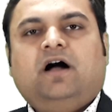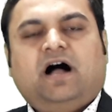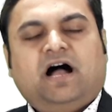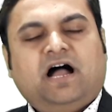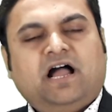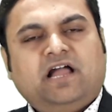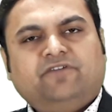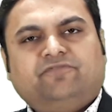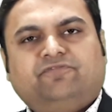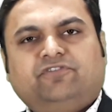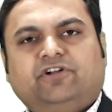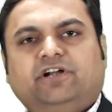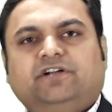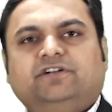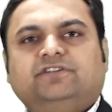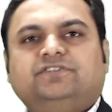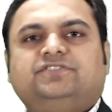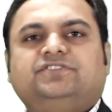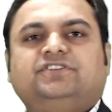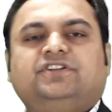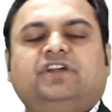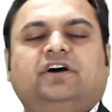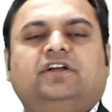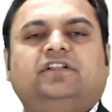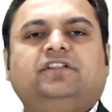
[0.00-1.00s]
Hi friends,
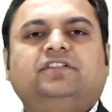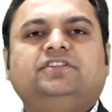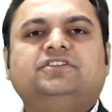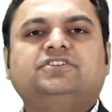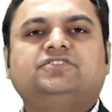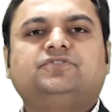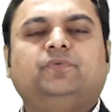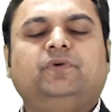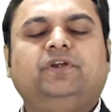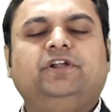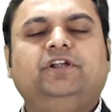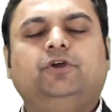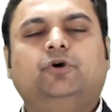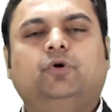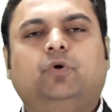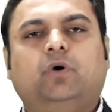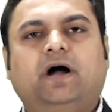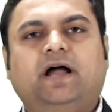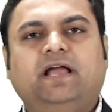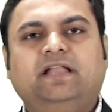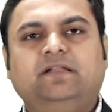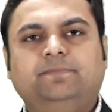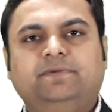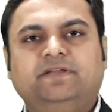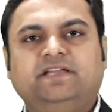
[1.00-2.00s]
here in this video
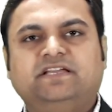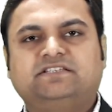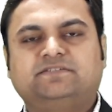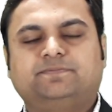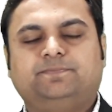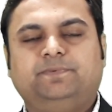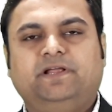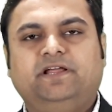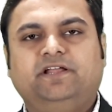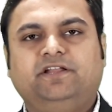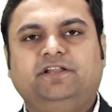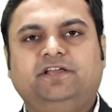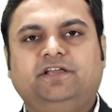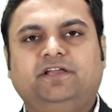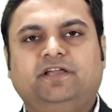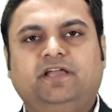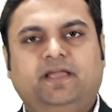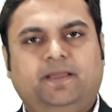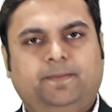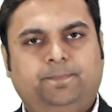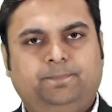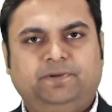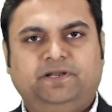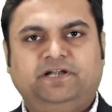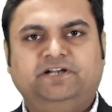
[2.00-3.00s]
I'll be explaining
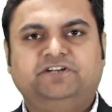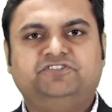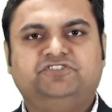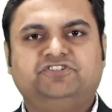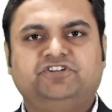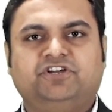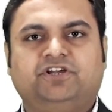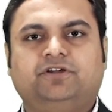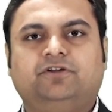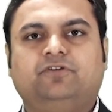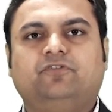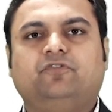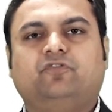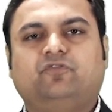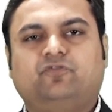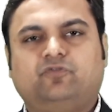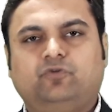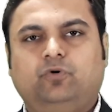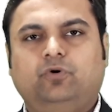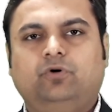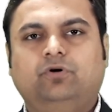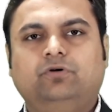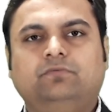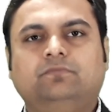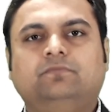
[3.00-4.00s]
a plate jig.
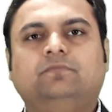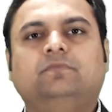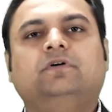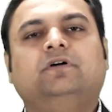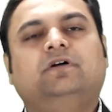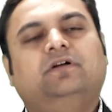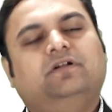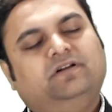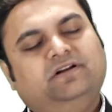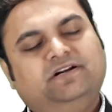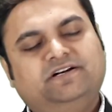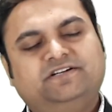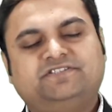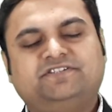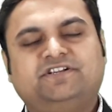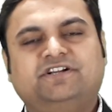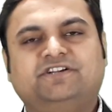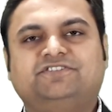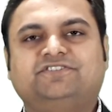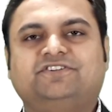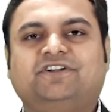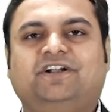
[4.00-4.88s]
So let's get